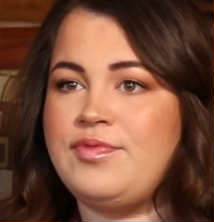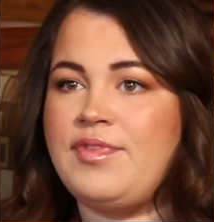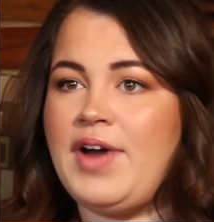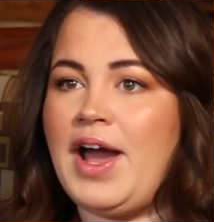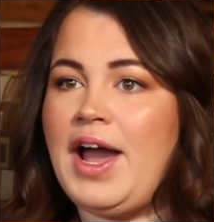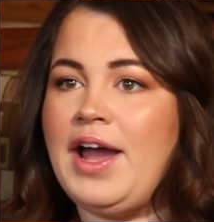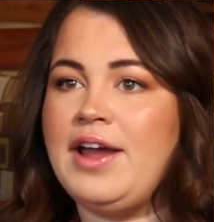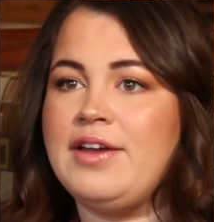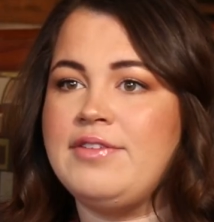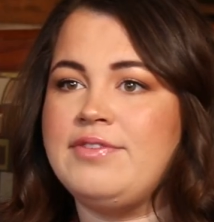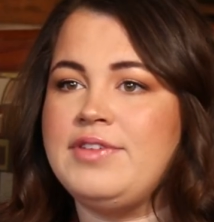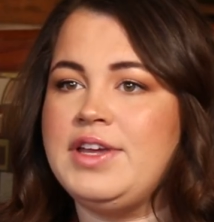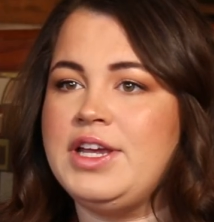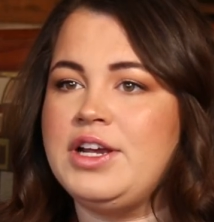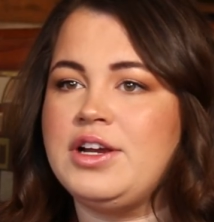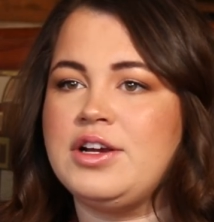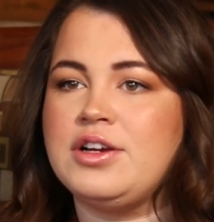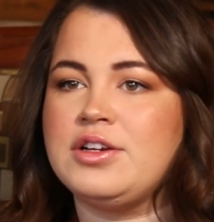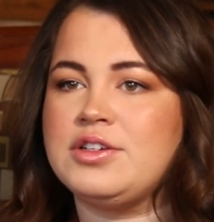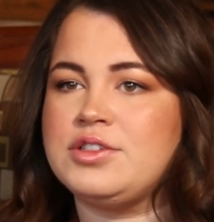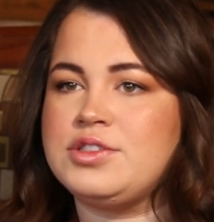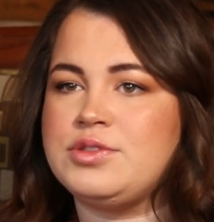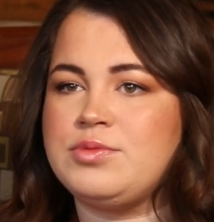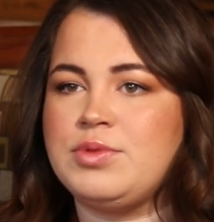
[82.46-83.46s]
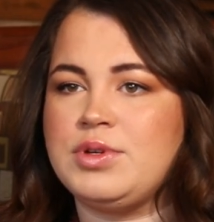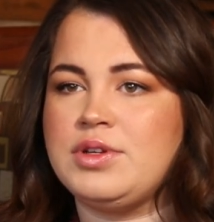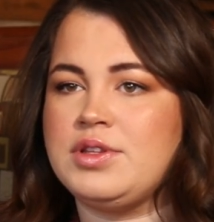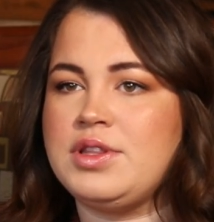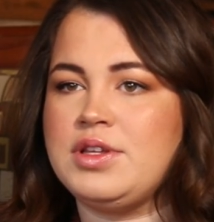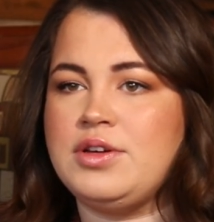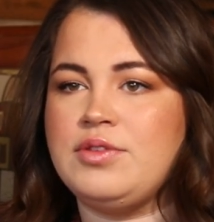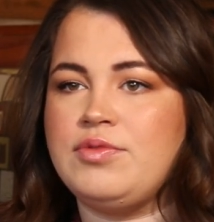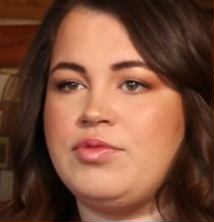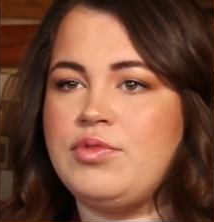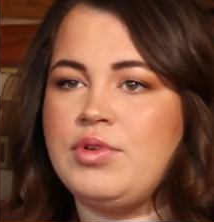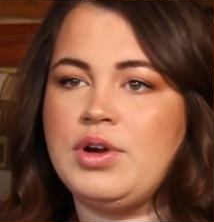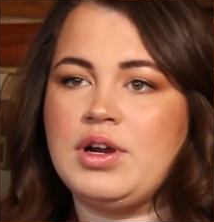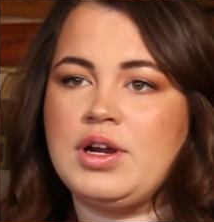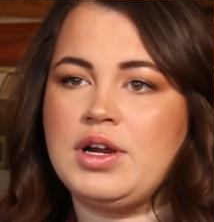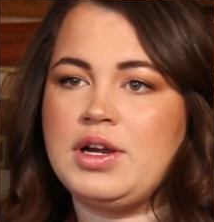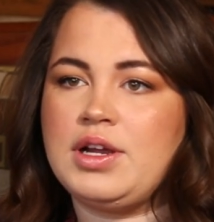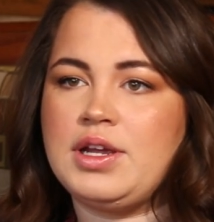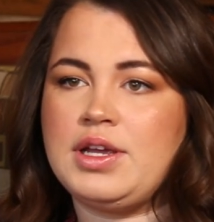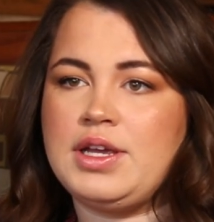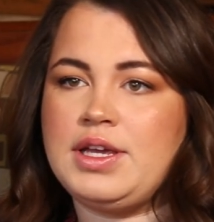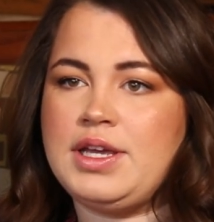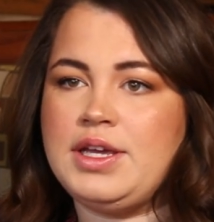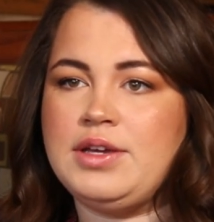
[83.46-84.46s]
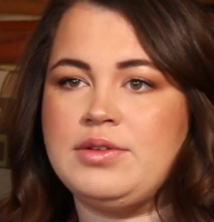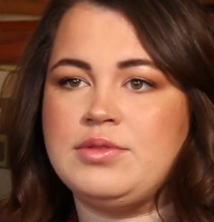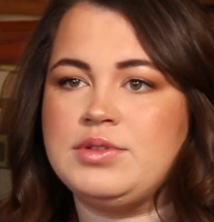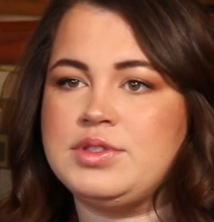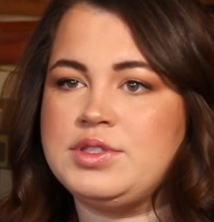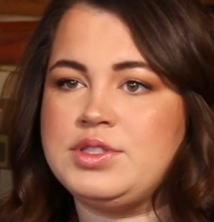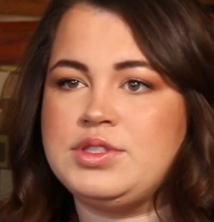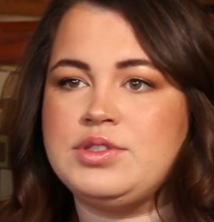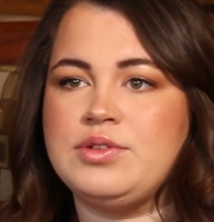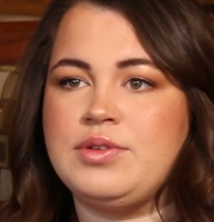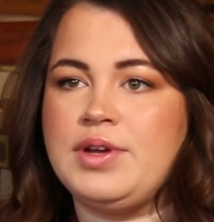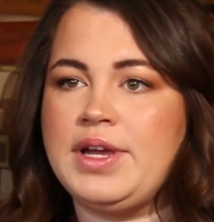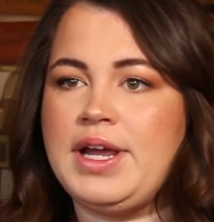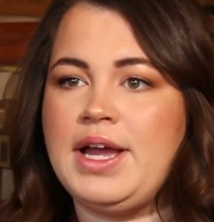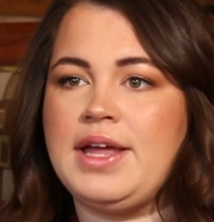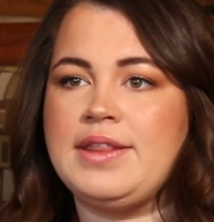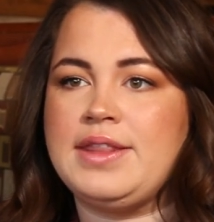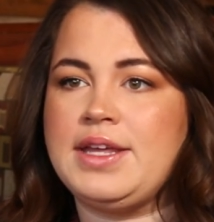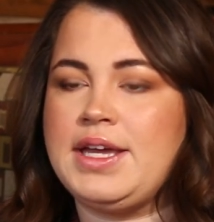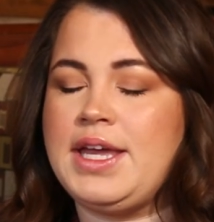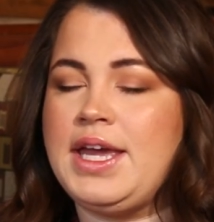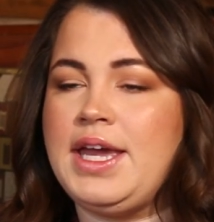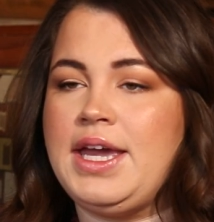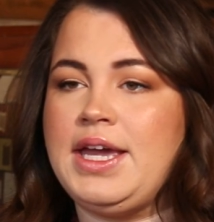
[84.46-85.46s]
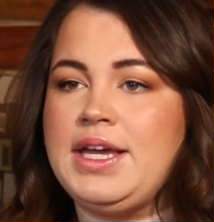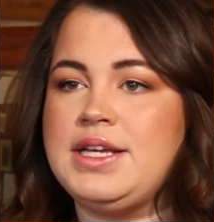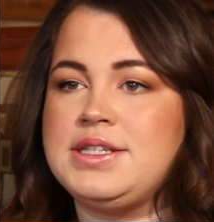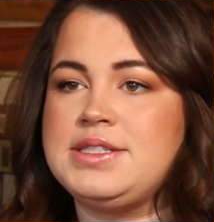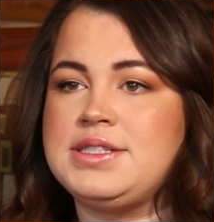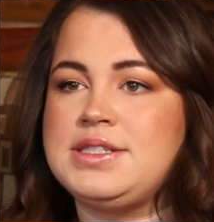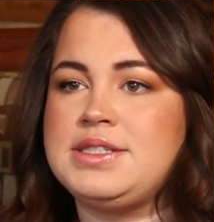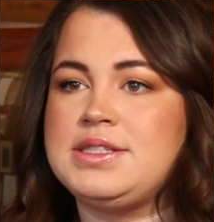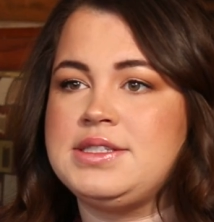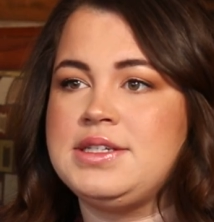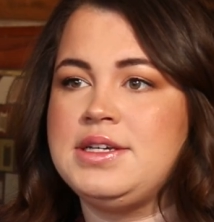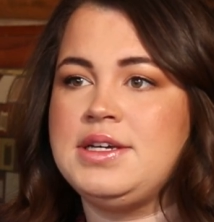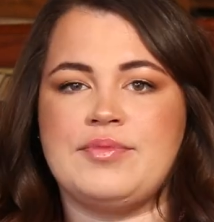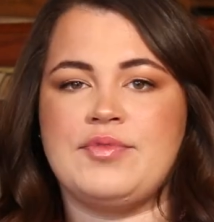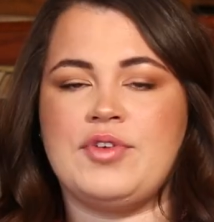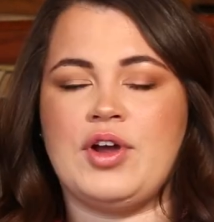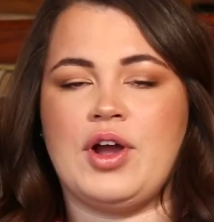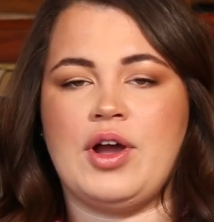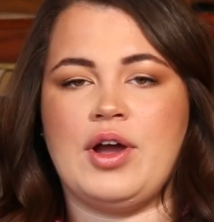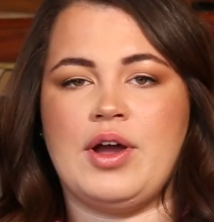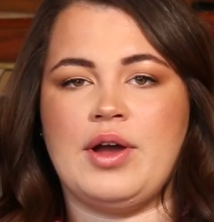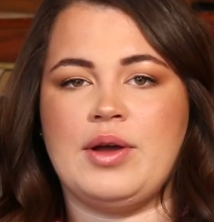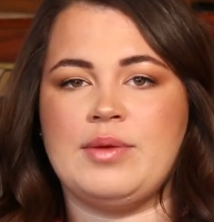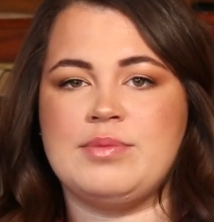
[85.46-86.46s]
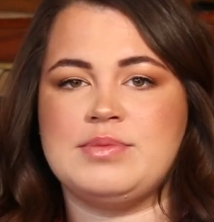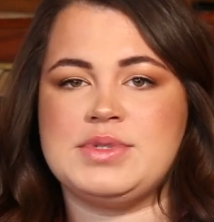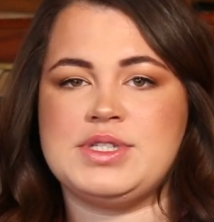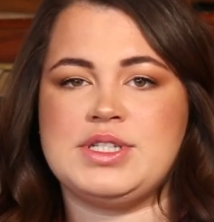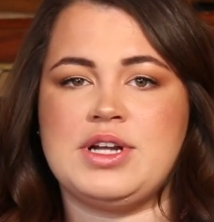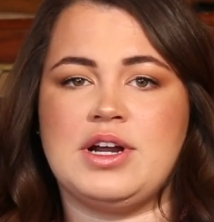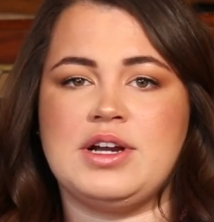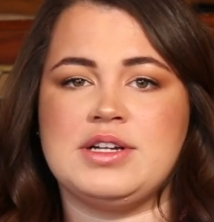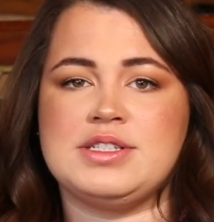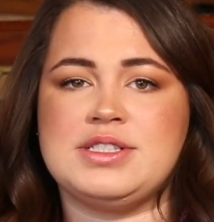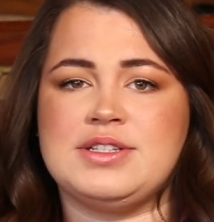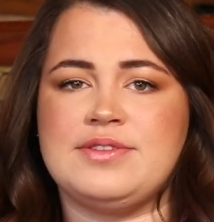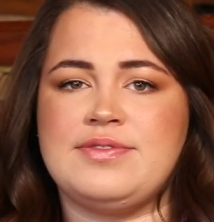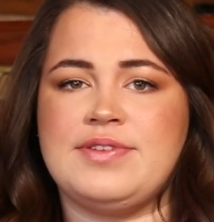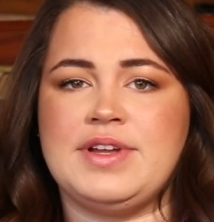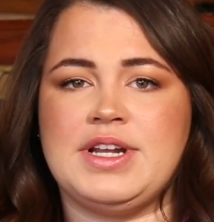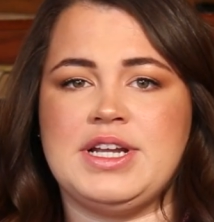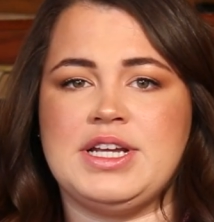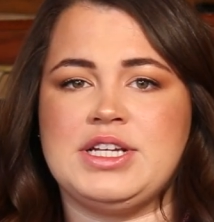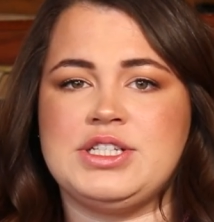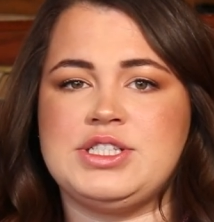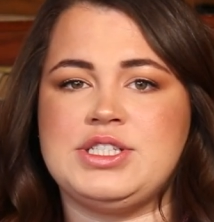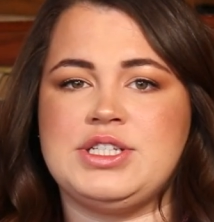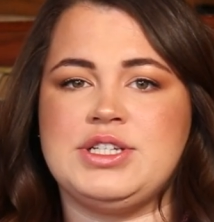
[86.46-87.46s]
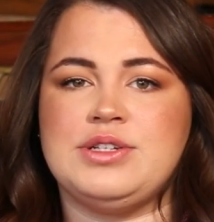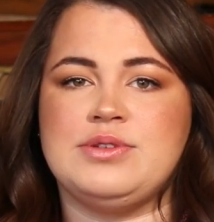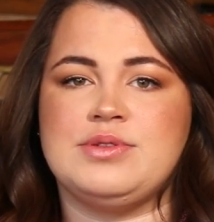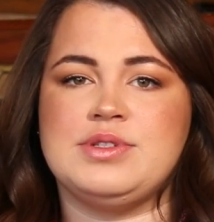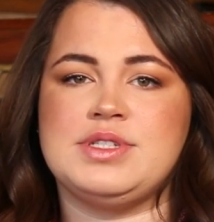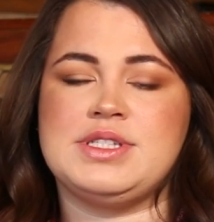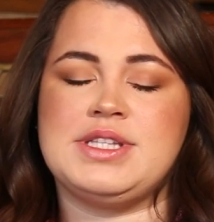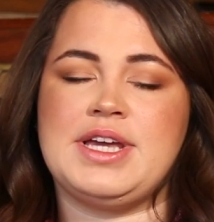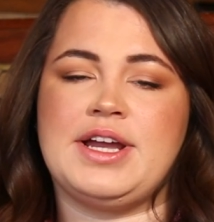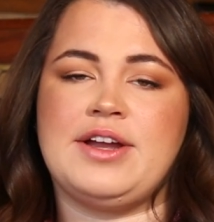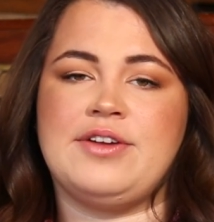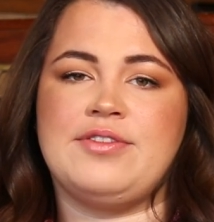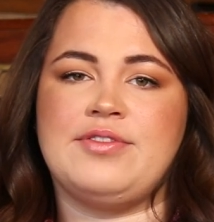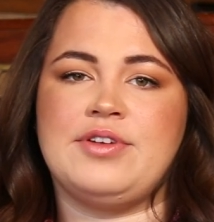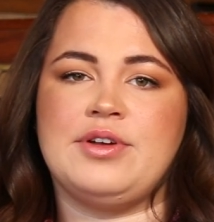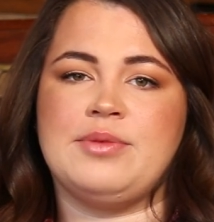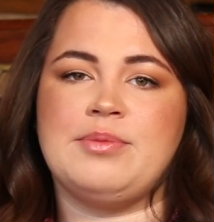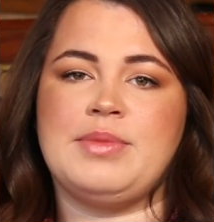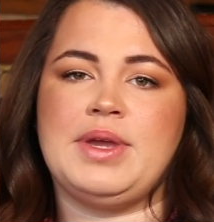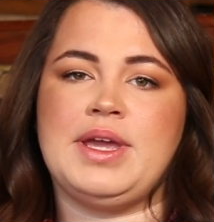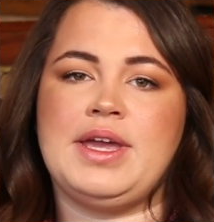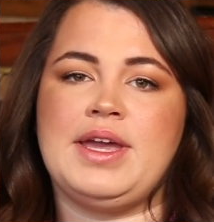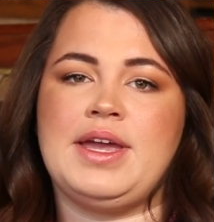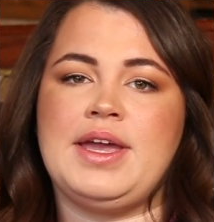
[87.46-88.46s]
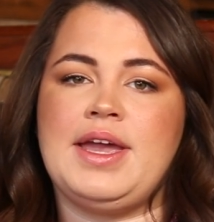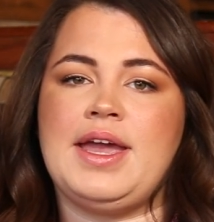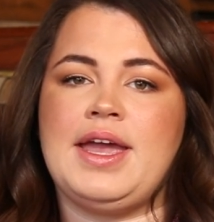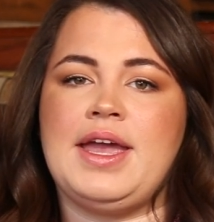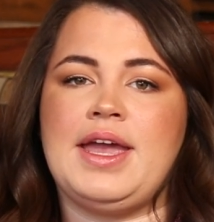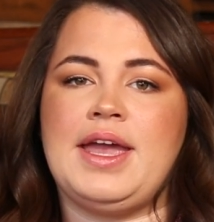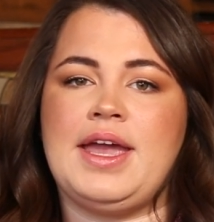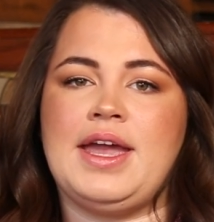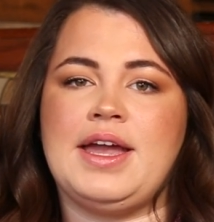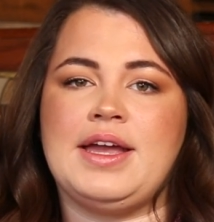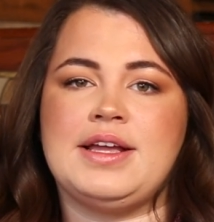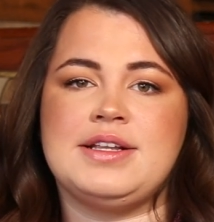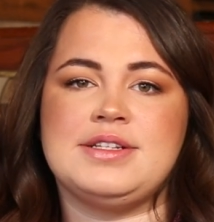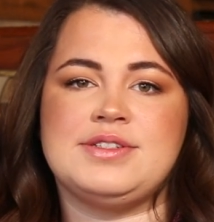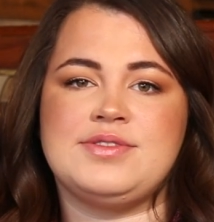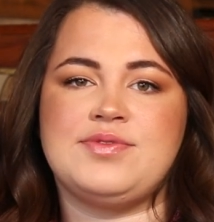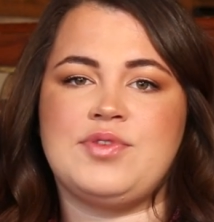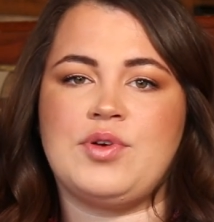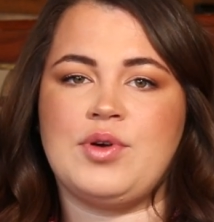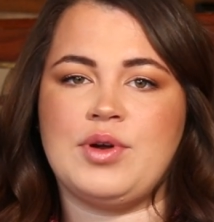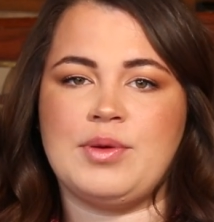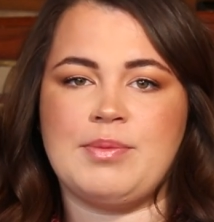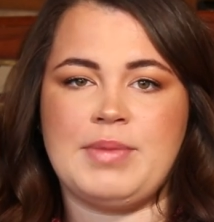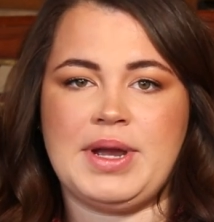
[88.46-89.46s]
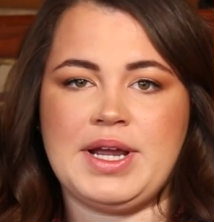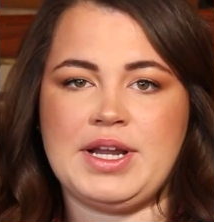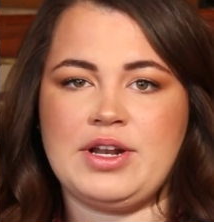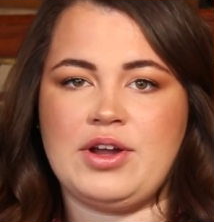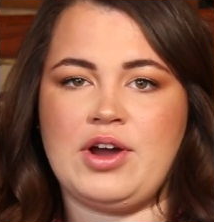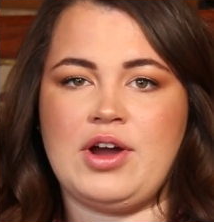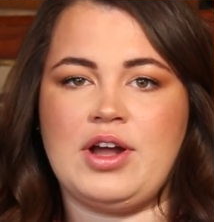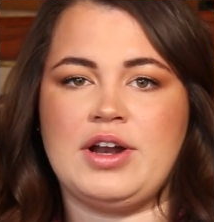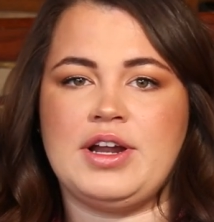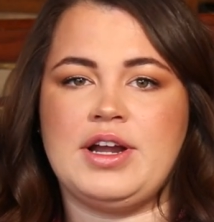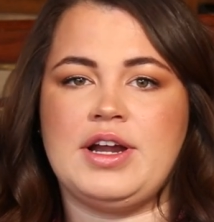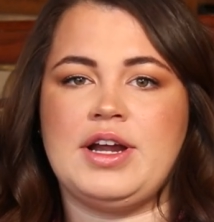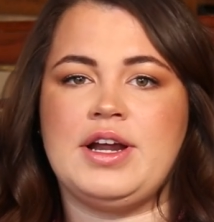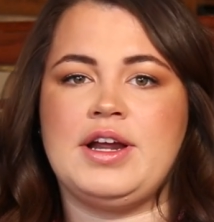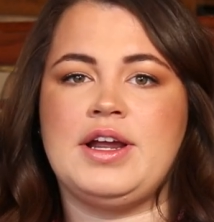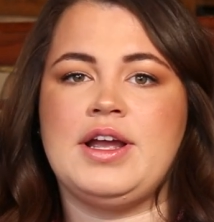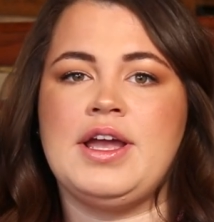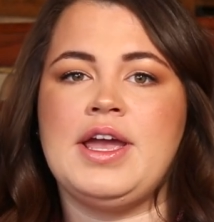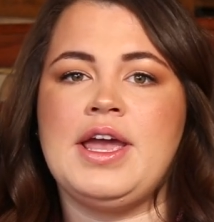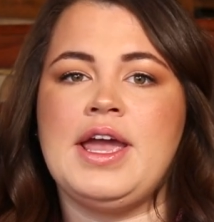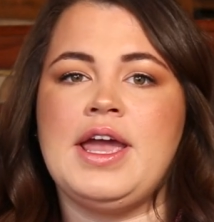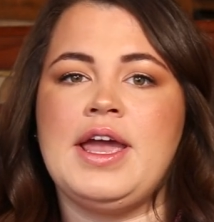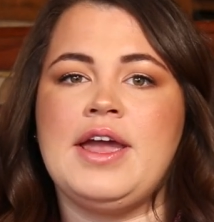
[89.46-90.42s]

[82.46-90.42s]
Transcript: five years worth of work he was doing on the case from start to finish he was there for me and for my daughter